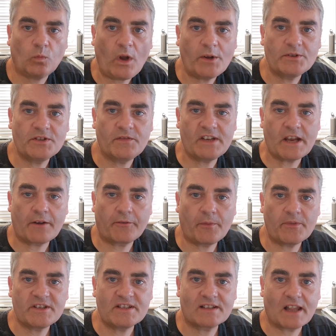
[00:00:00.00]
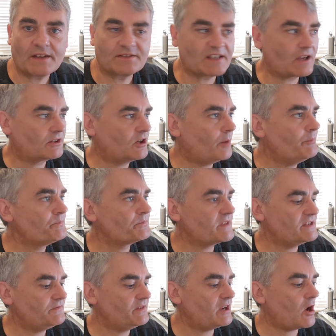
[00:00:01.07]
Welcome to a video from thedigitallife.com.
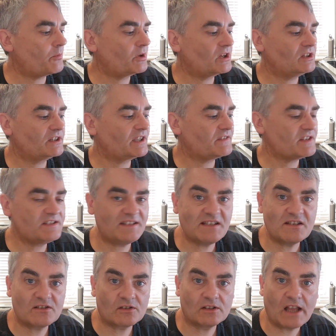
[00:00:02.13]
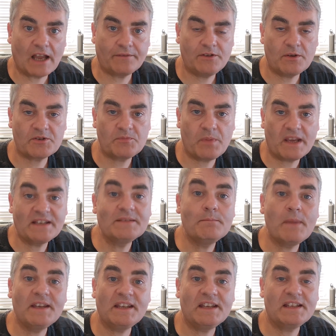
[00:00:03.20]
This video I'm going to look at this Digital Life USB
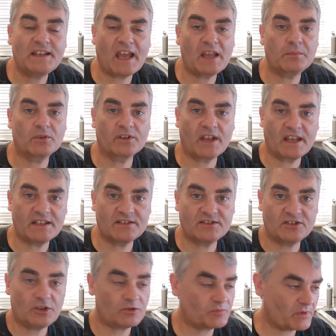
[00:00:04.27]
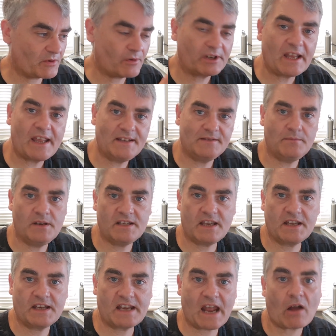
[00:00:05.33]
to MIDI cable. It's USB one end,
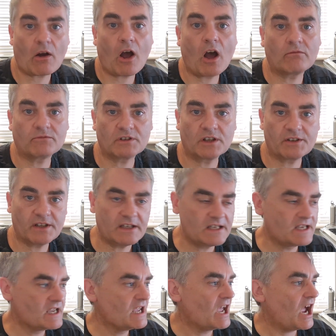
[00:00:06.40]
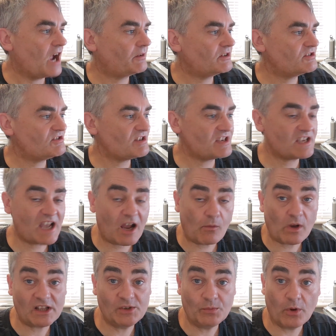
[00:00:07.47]
MIDI in and out on the other. I'm going to see how
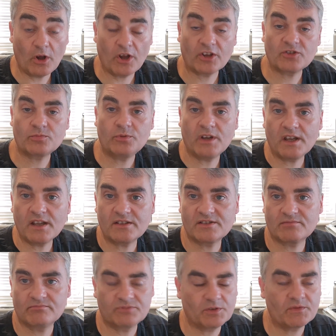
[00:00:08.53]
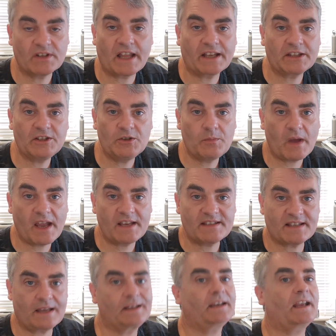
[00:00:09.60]
well it works with something like
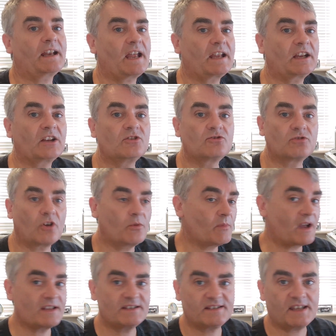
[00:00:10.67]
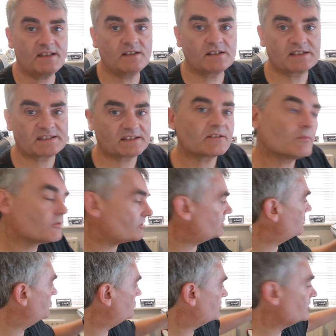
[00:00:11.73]
Cubase and can I control my synths, some of the